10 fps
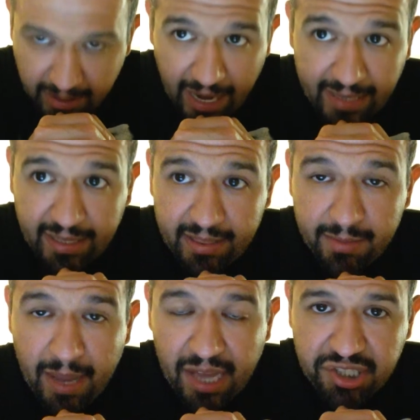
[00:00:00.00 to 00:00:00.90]
At the end of the
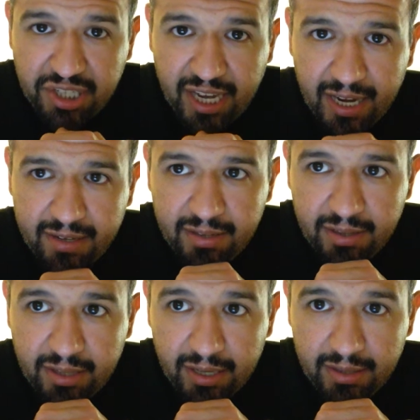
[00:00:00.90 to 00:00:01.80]
match, Kane
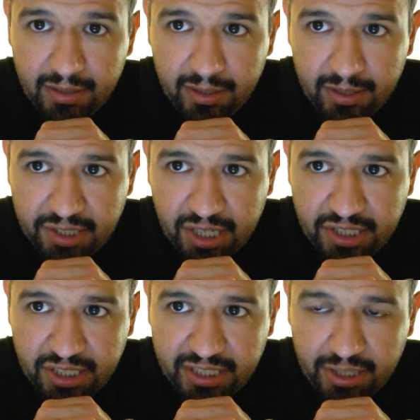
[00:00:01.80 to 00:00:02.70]
and
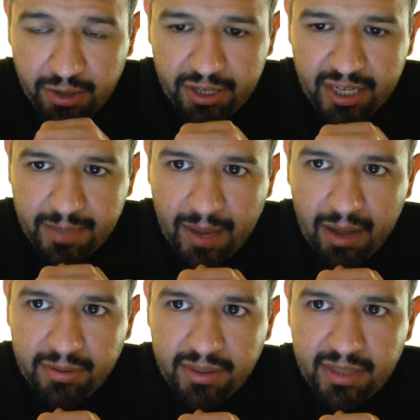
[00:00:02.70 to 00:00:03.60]
J&J Security come
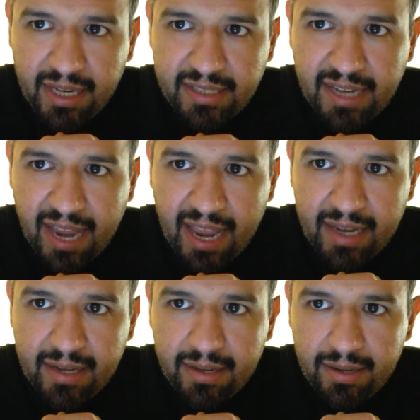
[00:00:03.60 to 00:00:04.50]
out. They
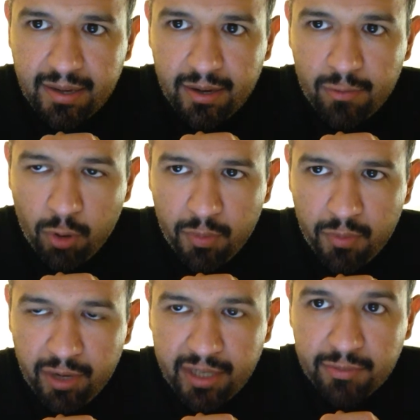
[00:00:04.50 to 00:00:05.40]
attack Roman
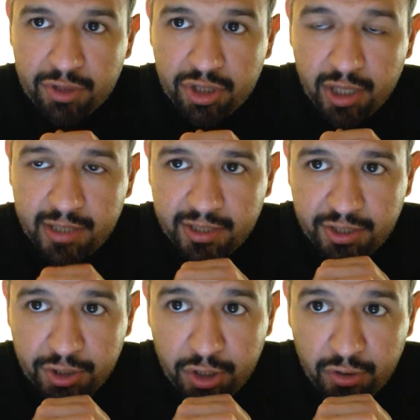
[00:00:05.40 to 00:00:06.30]
Reigns, which causes a
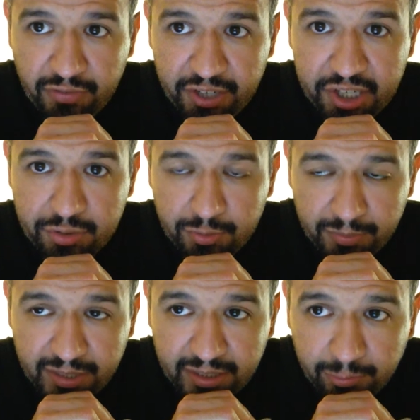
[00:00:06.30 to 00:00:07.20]
GQ finish, which
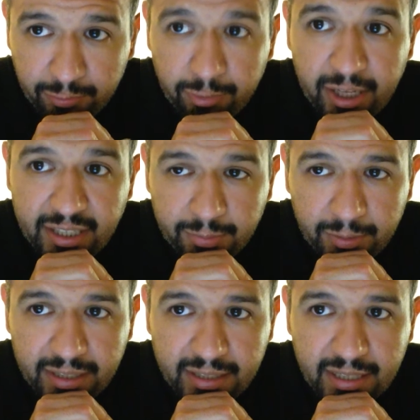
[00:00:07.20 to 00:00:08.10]
means Reigns
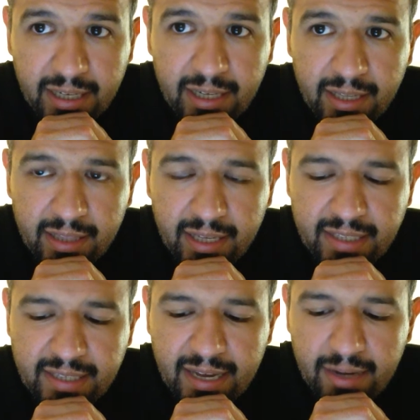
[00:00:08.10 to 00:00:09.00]
wins. They
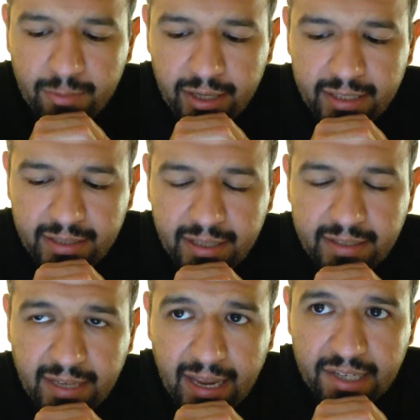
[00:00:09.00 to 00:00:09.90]
attack Reigns. They
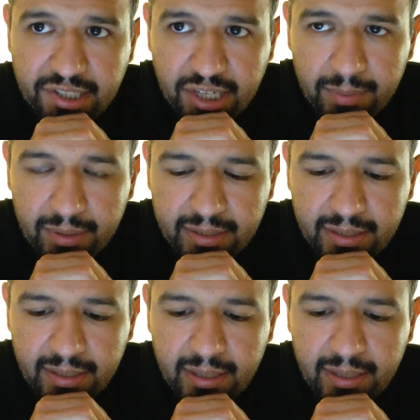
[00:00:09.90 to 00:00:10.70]
attack Sheamus.